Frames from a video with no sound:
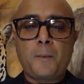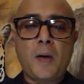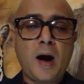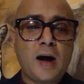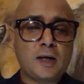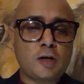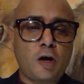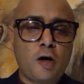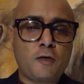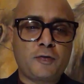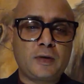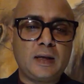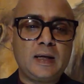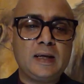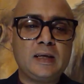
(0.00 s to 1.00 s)
part of
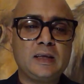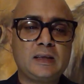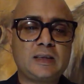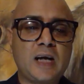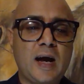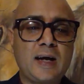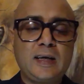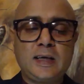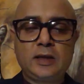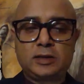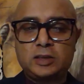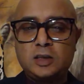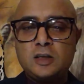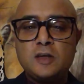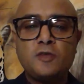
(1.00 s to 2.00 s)
the entire
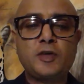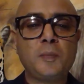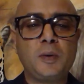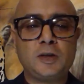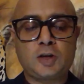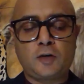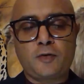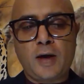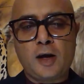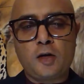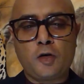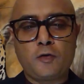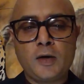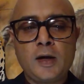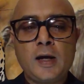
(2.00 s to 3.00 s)
deliverables of
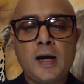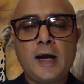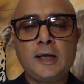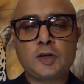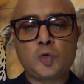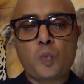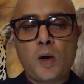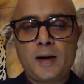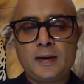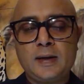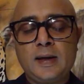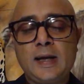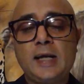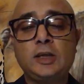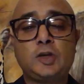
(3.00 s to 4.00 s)

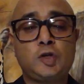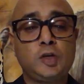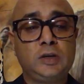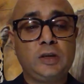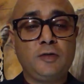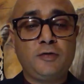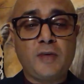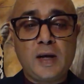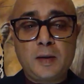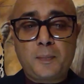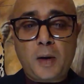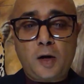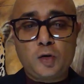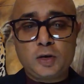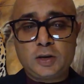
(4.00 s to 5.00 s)
ADOVH is to develop
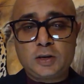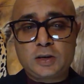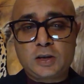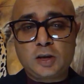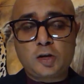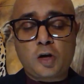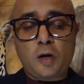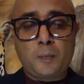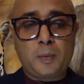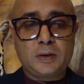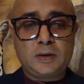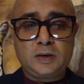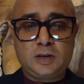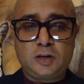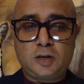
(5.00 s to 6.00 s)
our digital
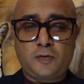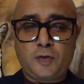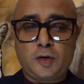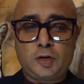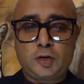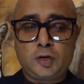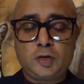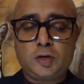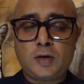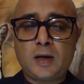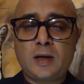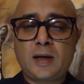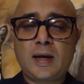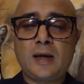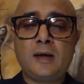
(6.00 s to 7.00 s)
competencies of our students so that
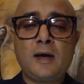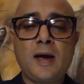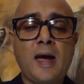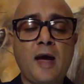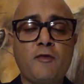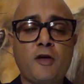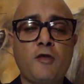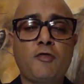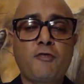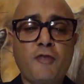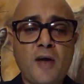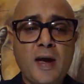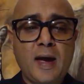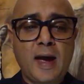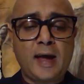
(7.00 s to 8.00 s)
they can have a
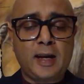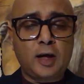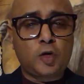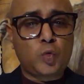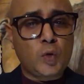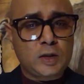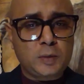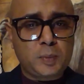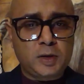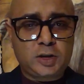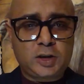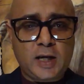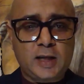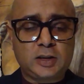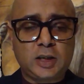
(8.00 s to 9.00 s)
fair and equitable
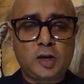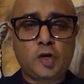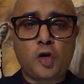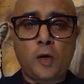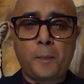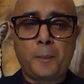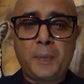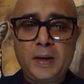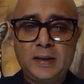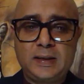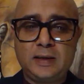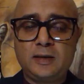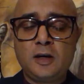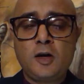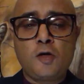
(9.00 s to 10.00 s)
chance in
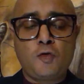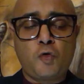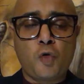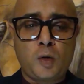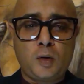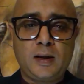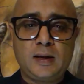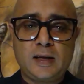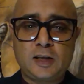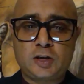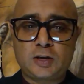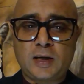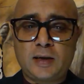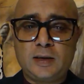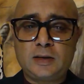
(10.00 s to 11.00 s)
competing in their
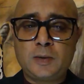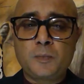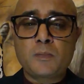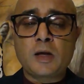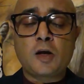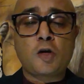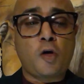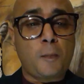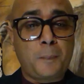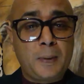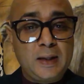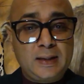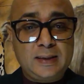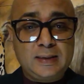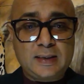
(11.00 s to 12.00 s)
studies,
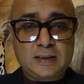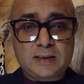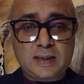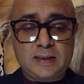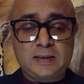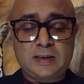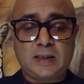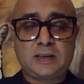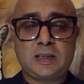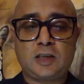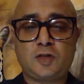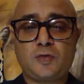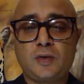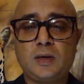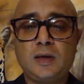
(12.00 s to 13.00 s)
completing their studies
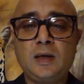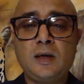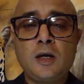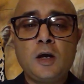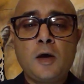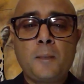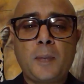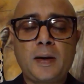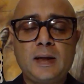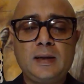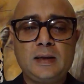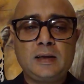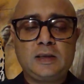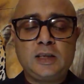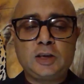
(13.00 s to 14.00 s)
successfully. But in
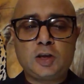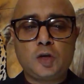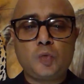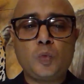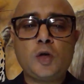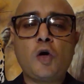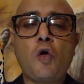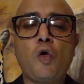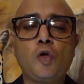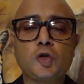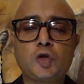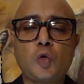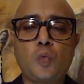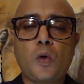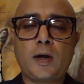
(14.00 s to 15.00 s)
addition, we
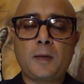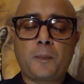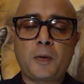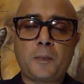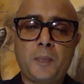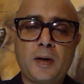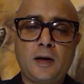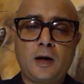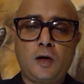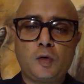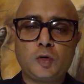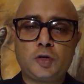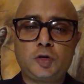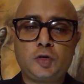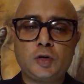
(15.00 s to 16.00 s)
also want to prepare
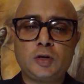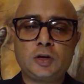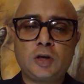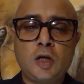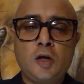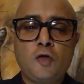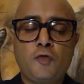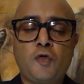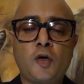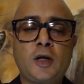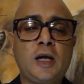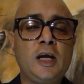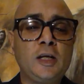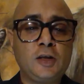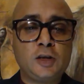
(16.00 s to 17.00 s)
our students
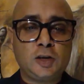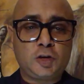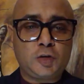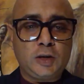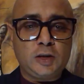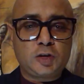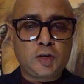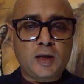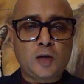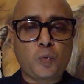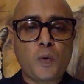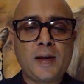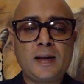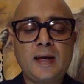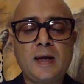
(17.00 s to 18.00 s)
for industry so that
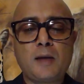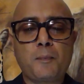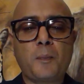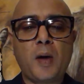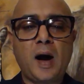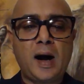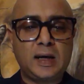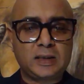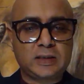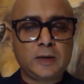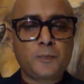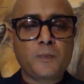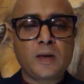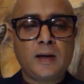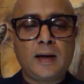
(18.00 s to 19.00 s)
when they pass
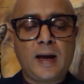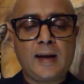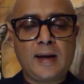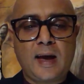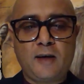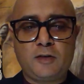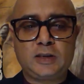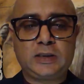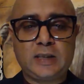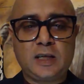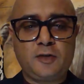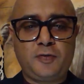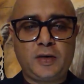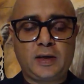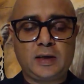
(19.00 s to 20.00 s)
and have a
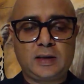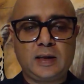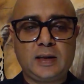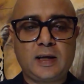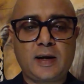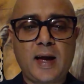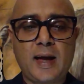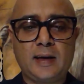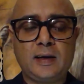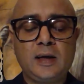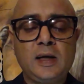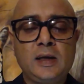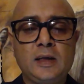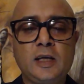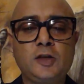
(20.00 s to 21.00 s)
certificate in their hand,
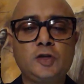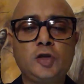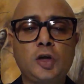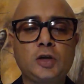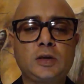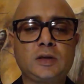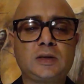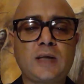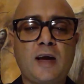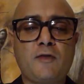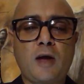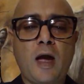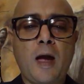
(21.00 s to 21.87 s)
they do not just have